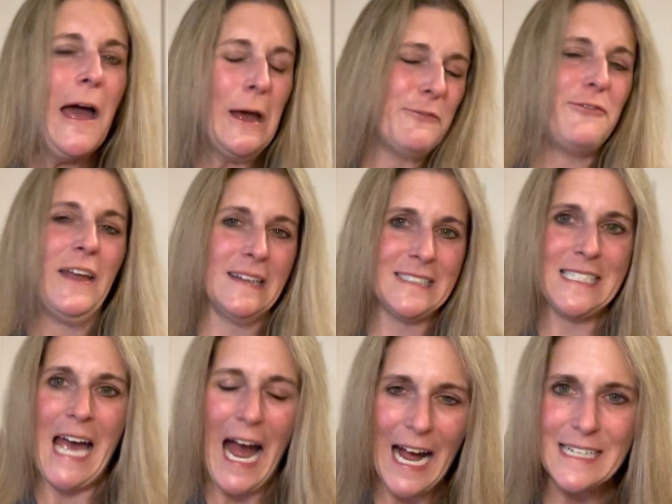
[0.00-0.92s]

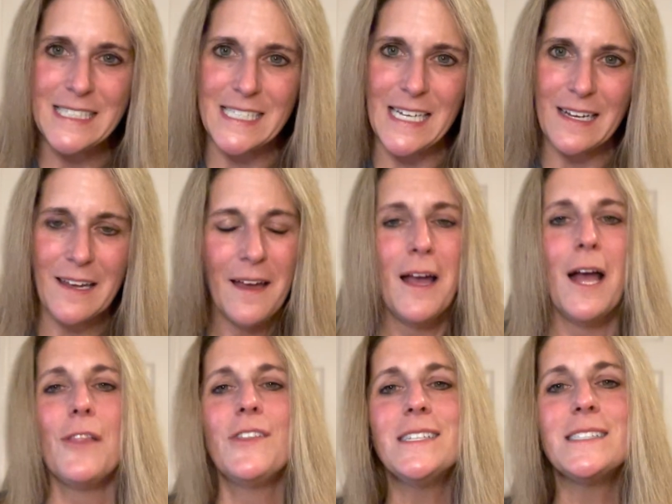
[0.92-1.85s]
fantastic.
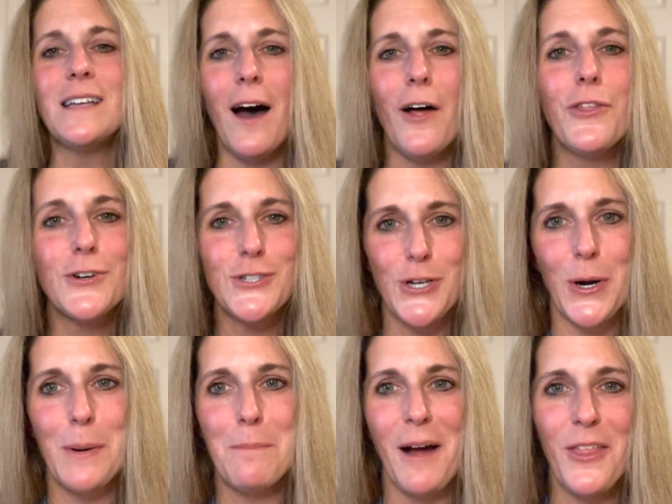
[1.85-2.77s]
This other
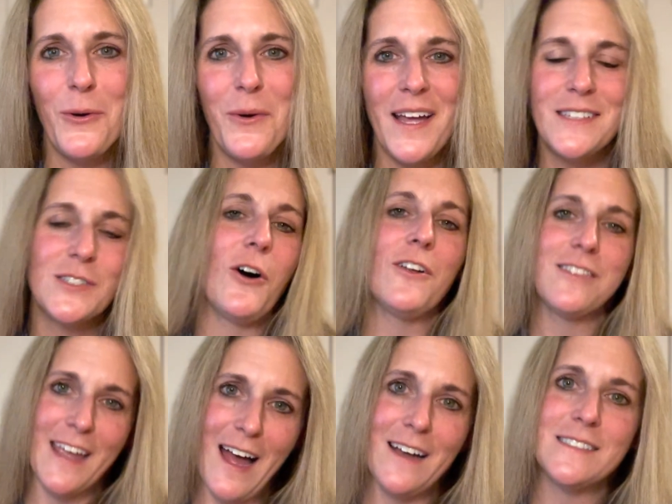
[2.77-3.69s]
term, by the way, is
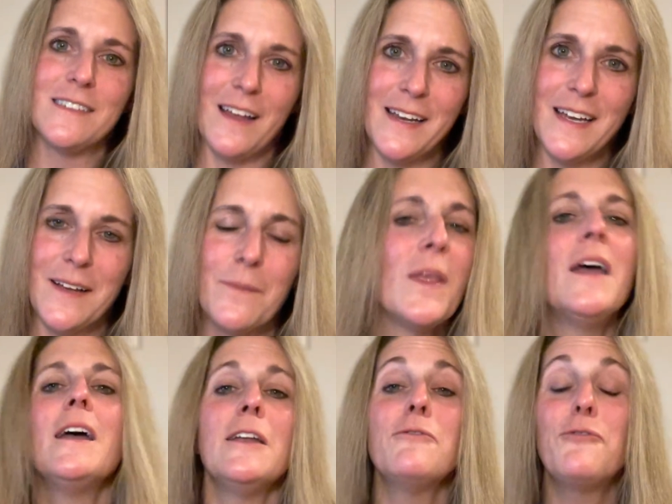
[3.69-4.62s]
called gaslighting.
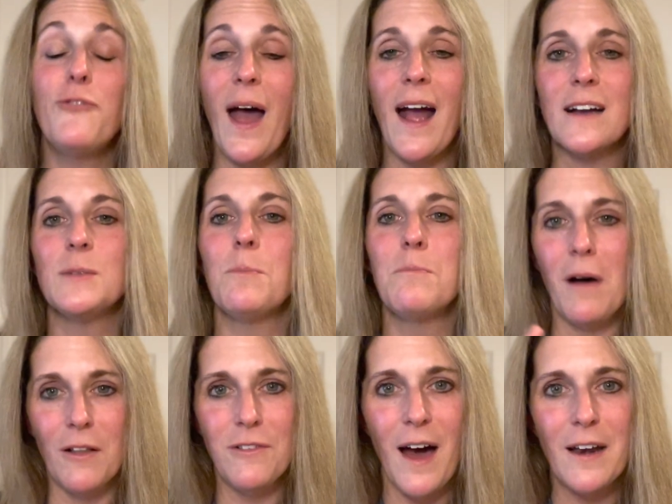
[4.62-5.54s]
In fact,
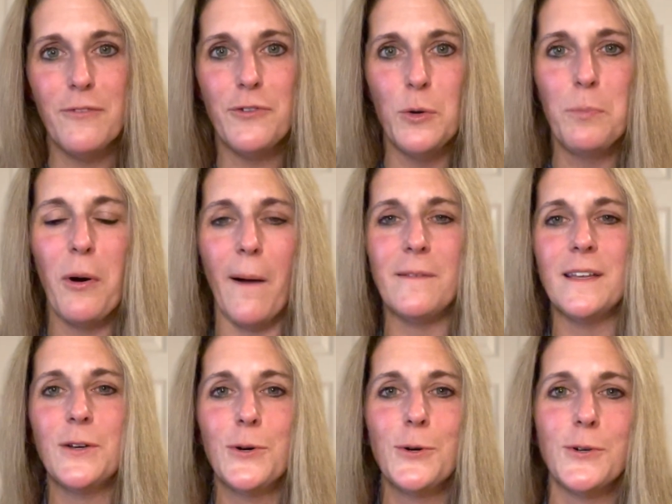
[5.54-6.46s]
a lot of you probably
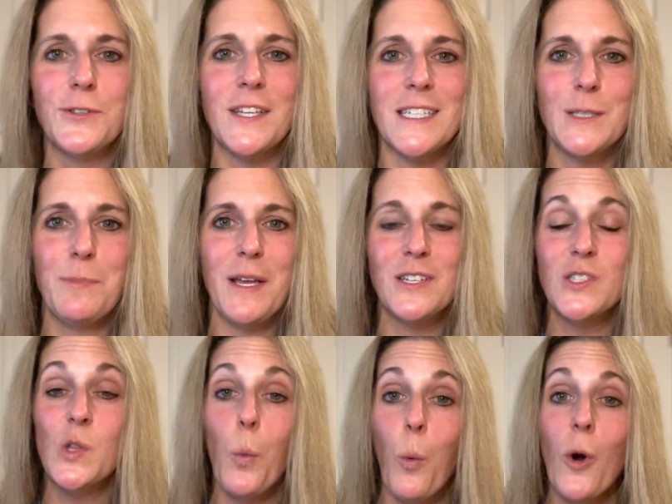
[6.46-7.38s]
Googled this because
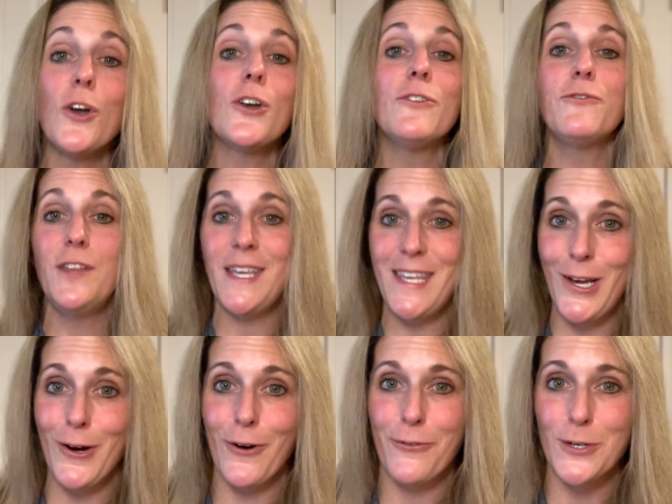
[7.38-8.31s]
the word of the
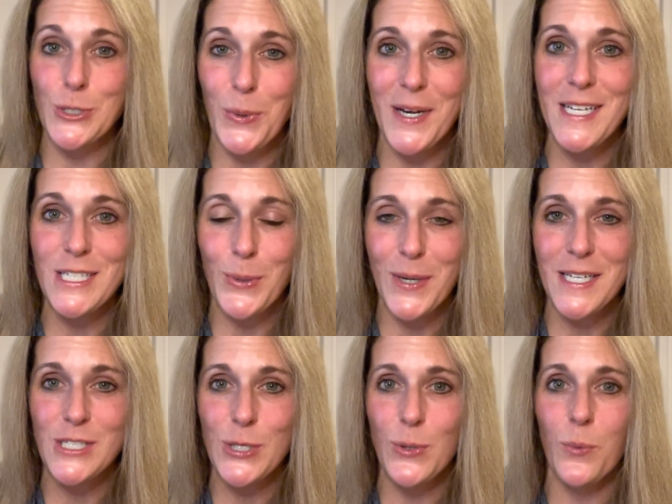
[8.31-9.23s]
year for
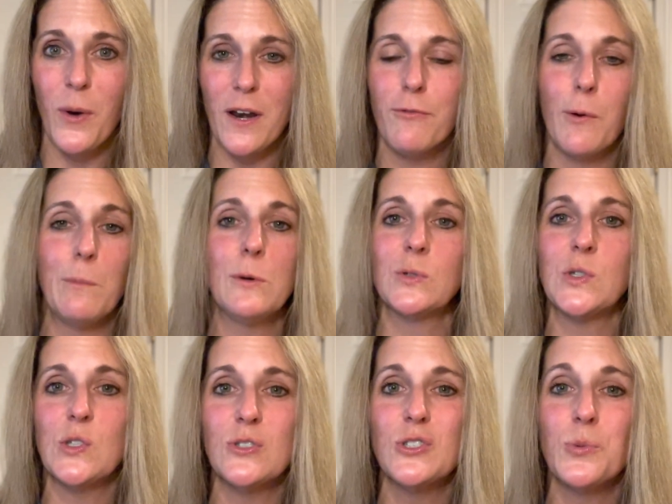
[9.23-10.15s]
2022, one of the most
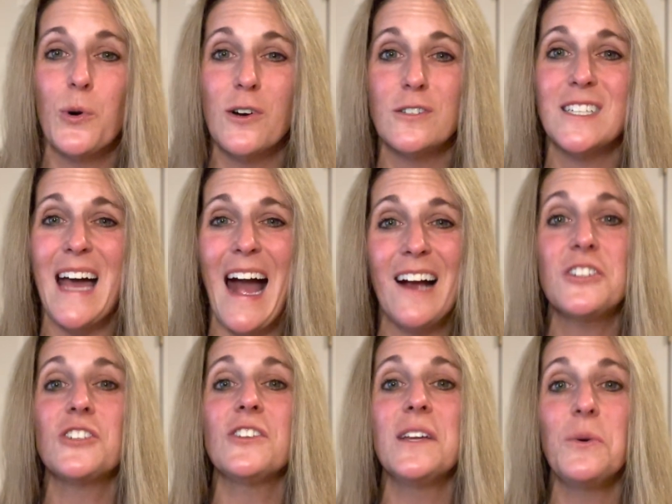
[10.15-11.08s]
searched words
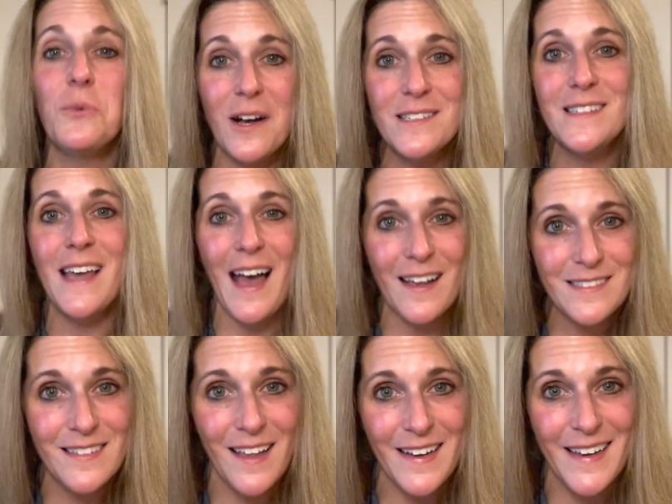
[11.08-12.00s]
actually was
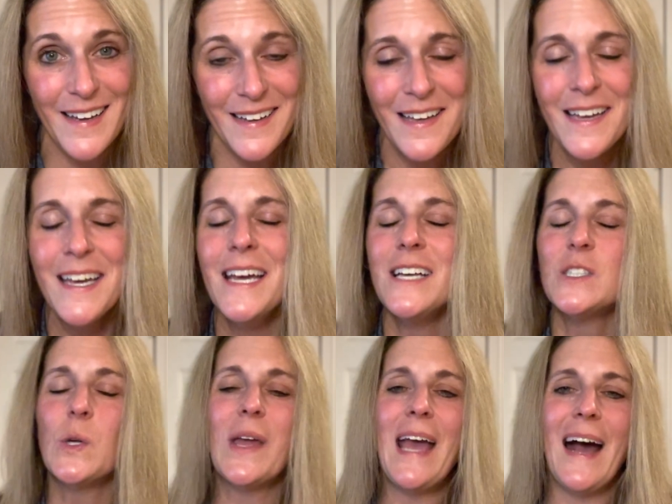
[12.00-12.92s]
gaslighting.
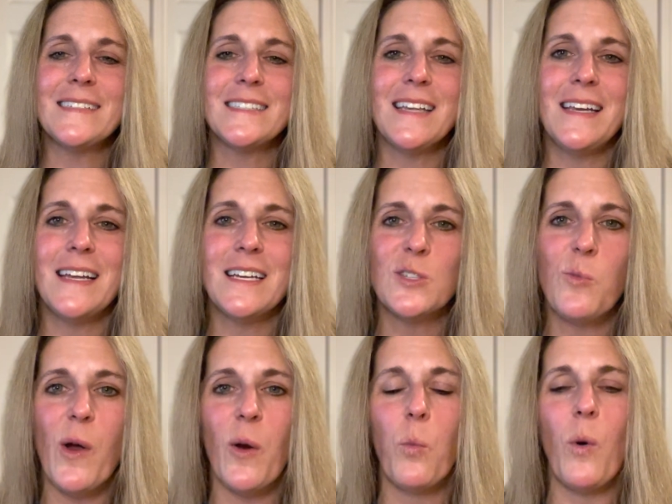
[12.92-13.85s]
So gaslighting is
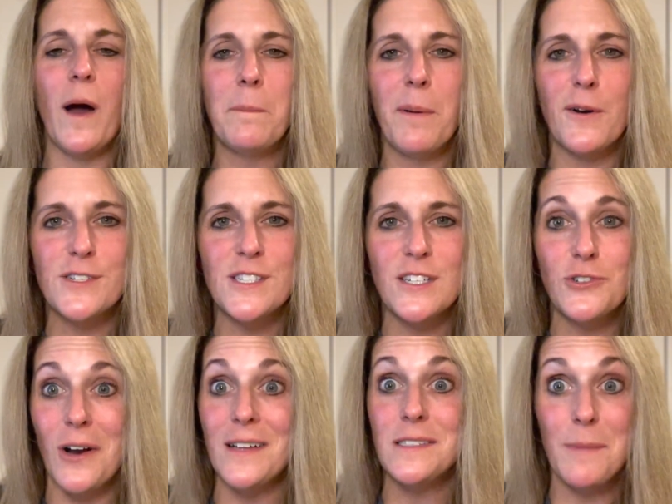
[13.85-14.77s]
where one person
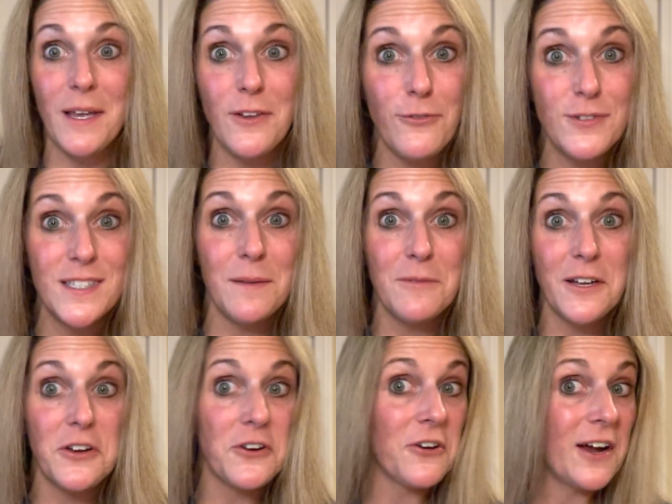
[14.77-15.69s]
tries to make you seem
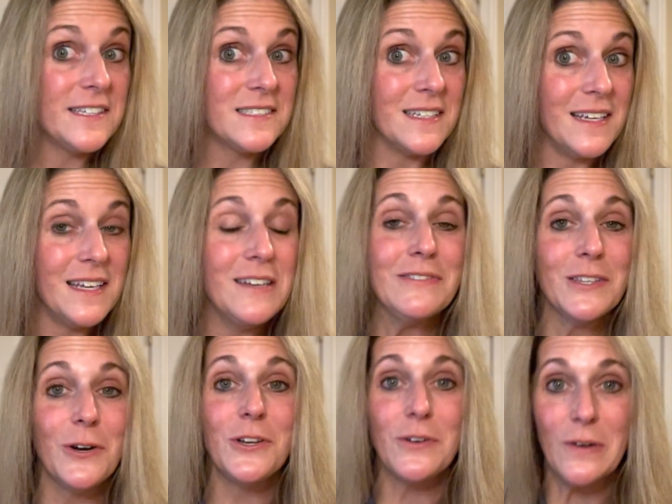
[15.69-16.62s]
like you're crazy, even
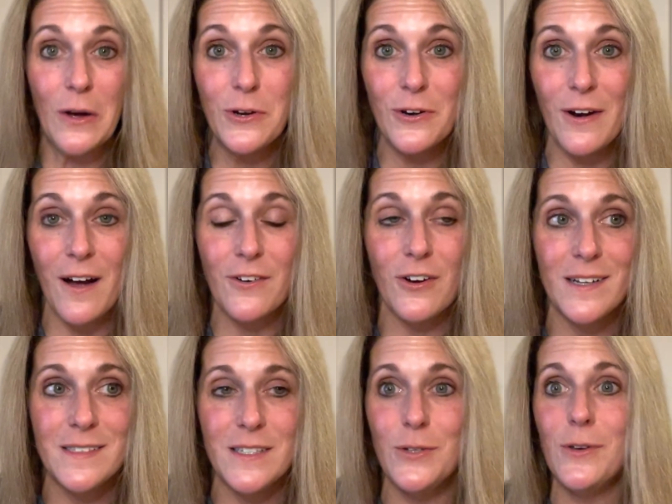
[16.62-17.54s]
though you know you're not
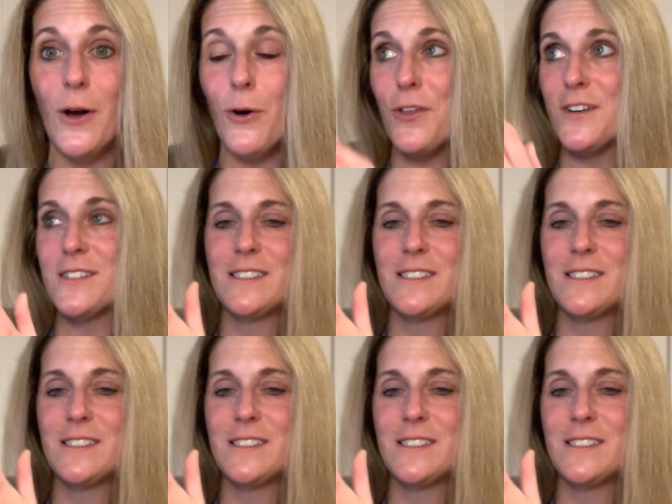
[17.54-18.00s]
crazy. You know there's